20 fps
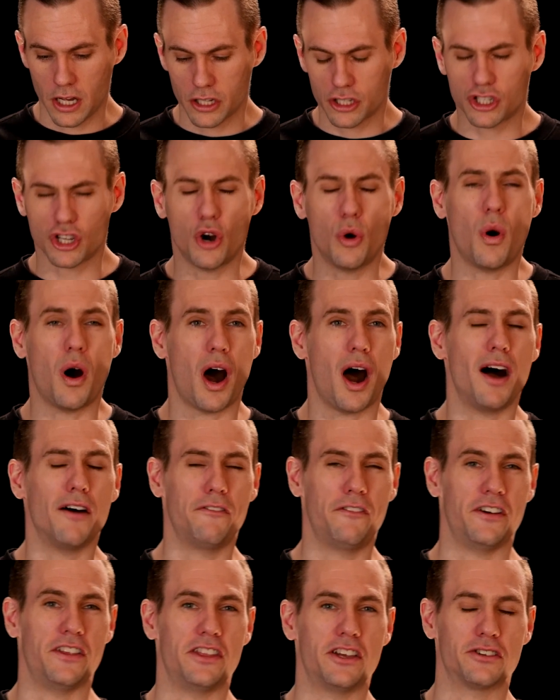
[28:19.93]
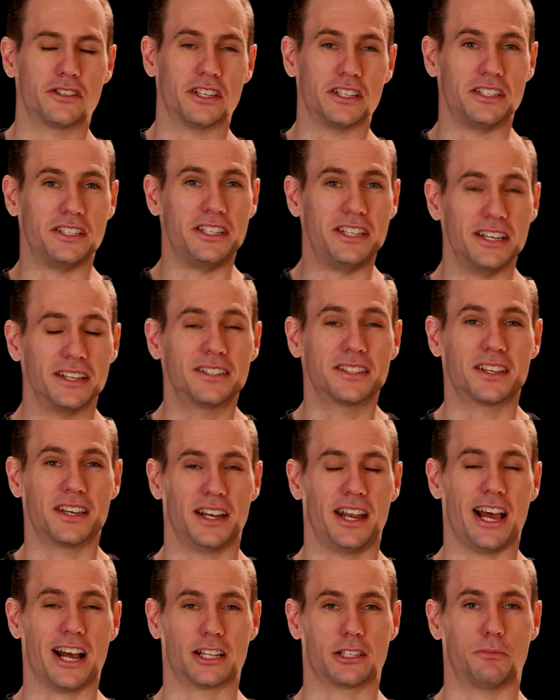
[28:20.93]
So often there's a
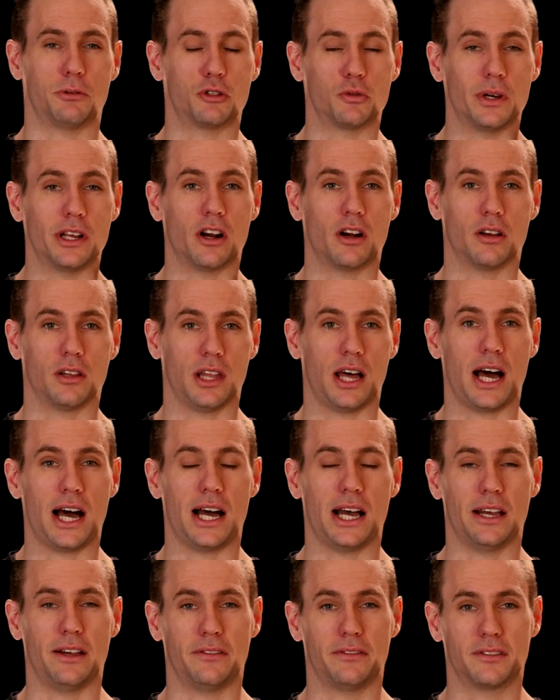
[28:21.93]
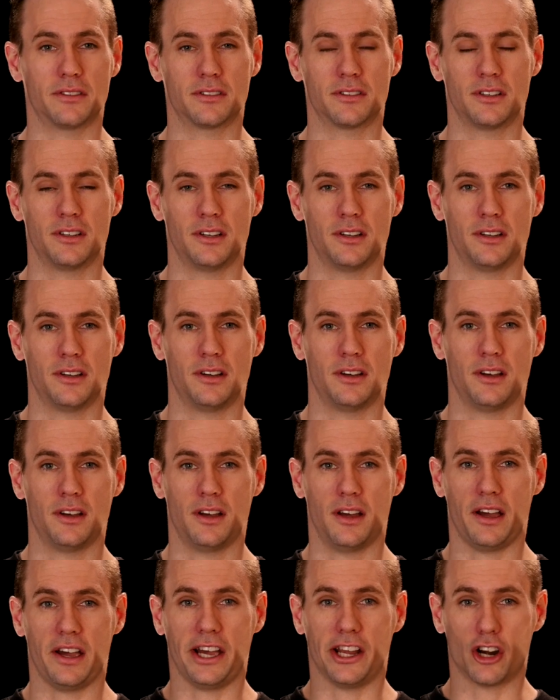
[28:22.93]
disconnect between our lives
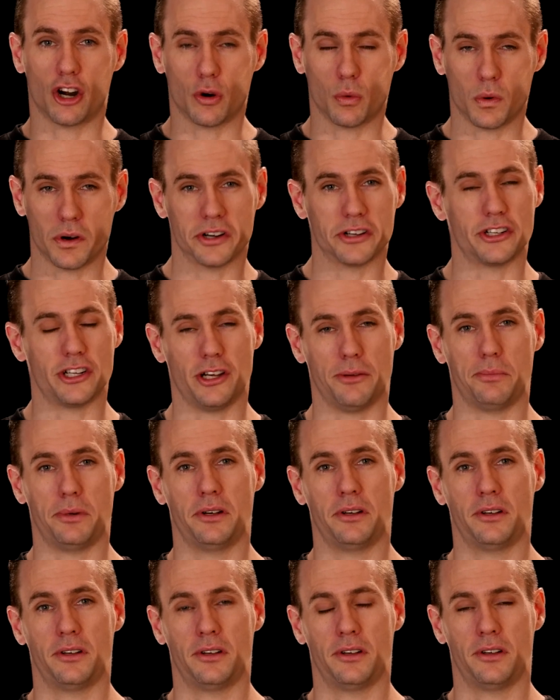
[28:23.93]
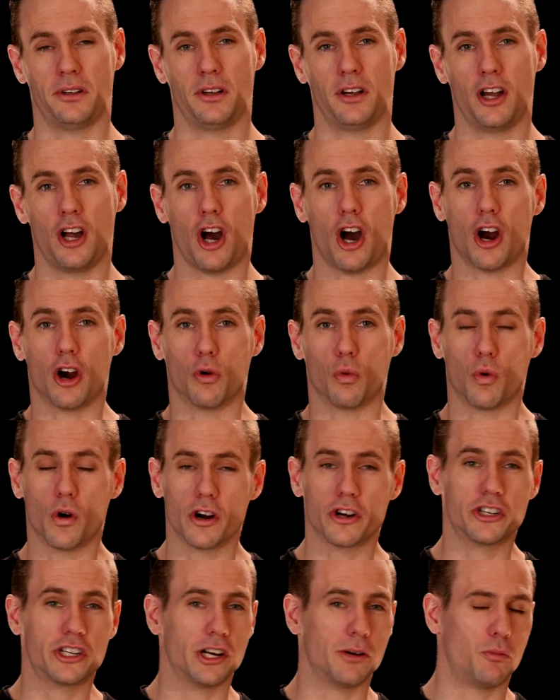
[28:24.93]
and our worship. Our
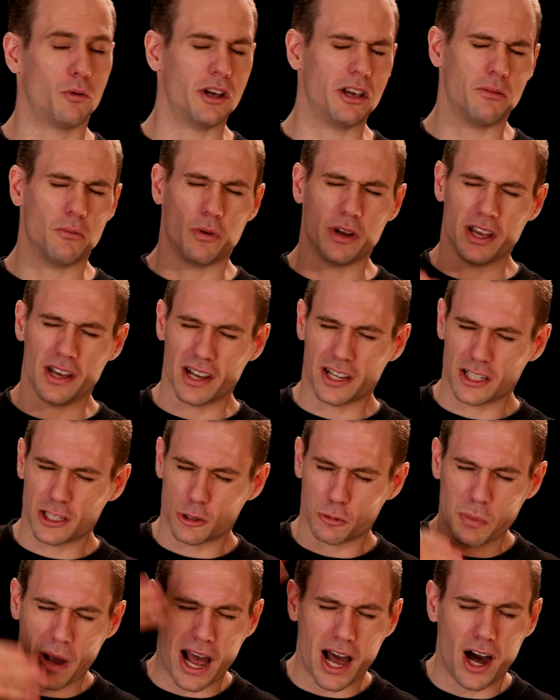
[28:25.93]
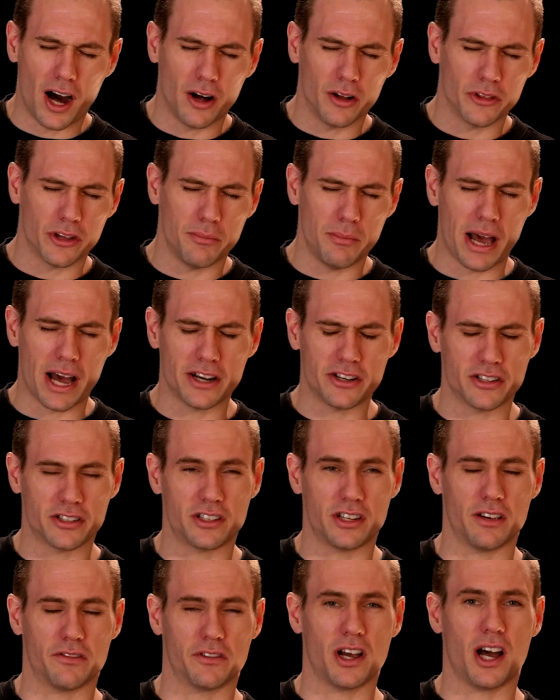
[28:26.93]
worship, we expound the
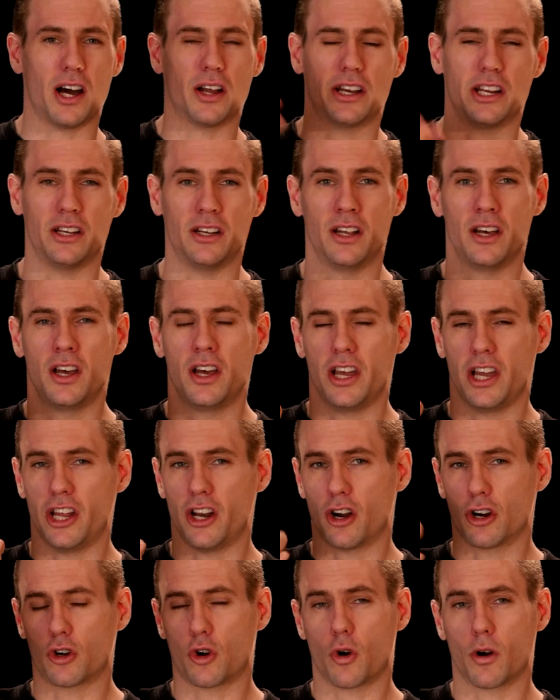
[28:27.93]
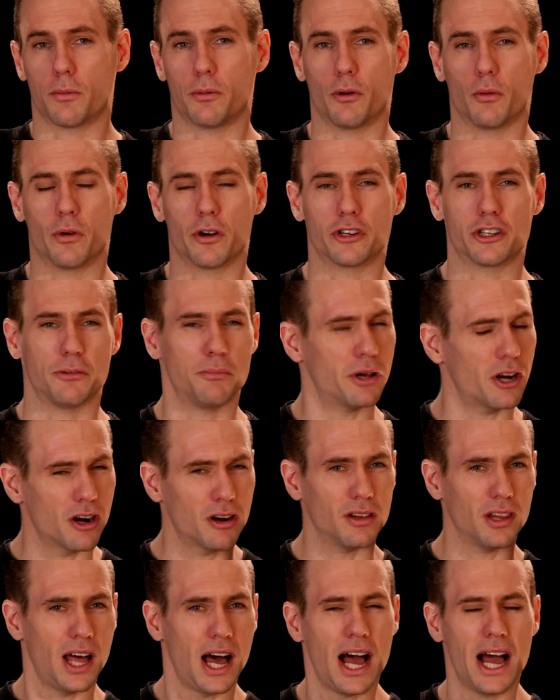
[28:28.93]
majesty of God in our corporate worship, but
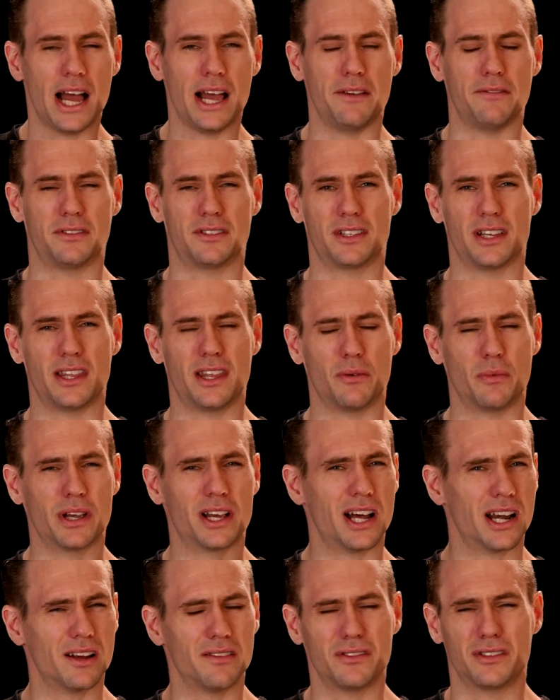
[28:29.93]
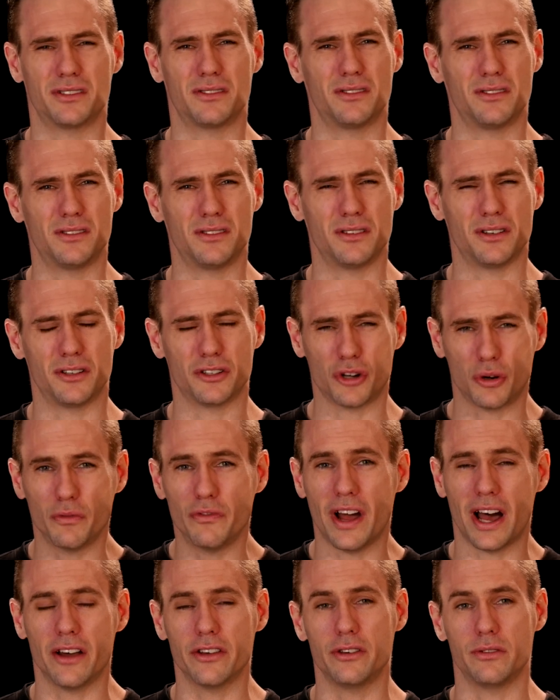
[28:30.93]
our lives say that we kind of don't
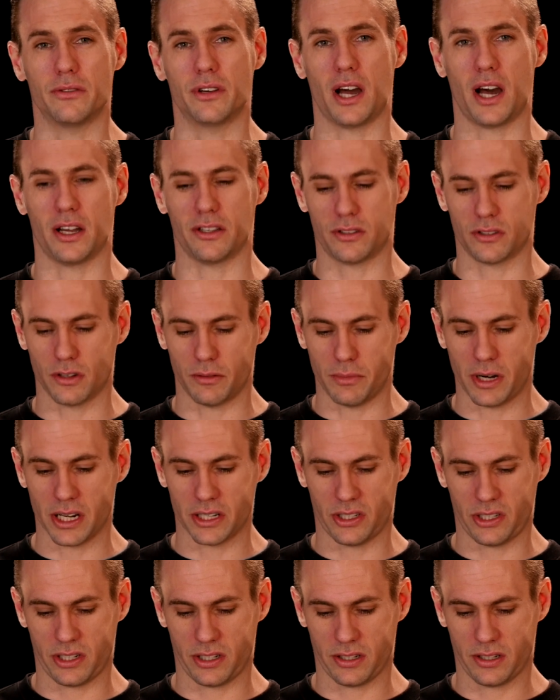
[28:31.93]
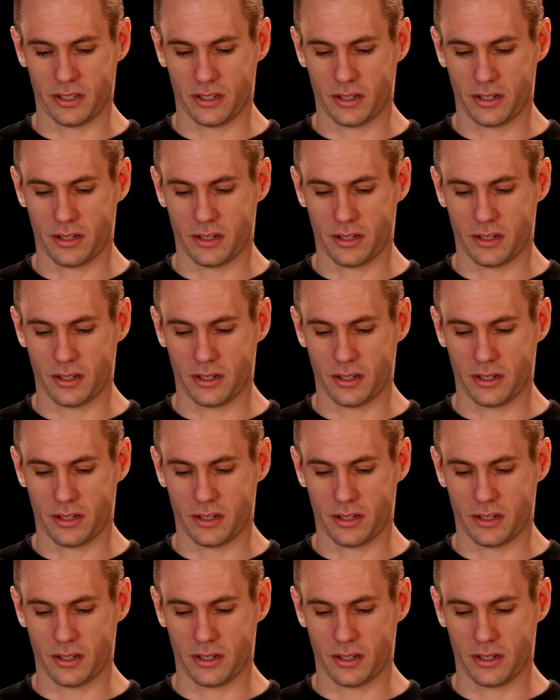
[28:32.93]
value God so much.